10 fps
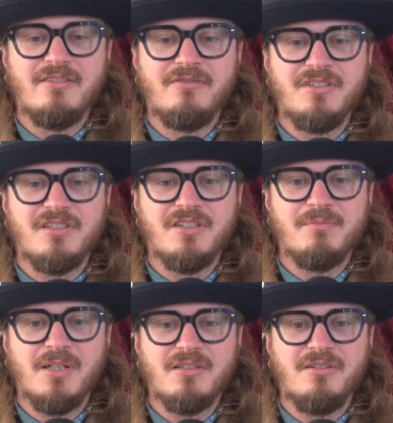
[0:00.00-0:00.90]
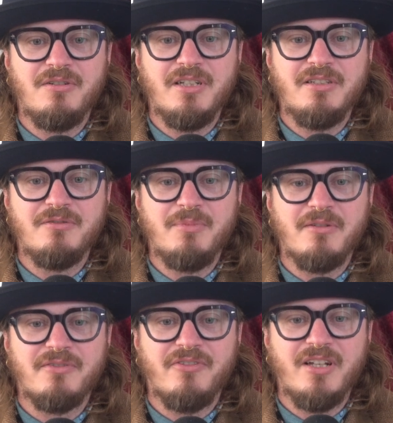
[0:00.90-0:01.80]
If you search metanoia, you'll be able
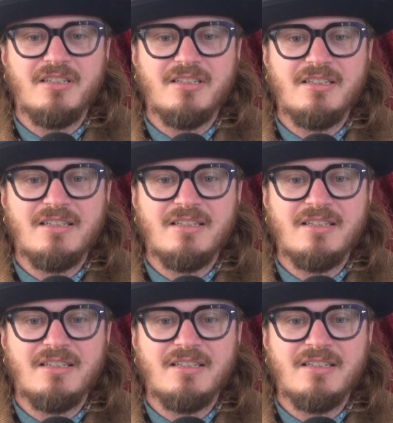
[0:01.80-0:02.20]
to find her.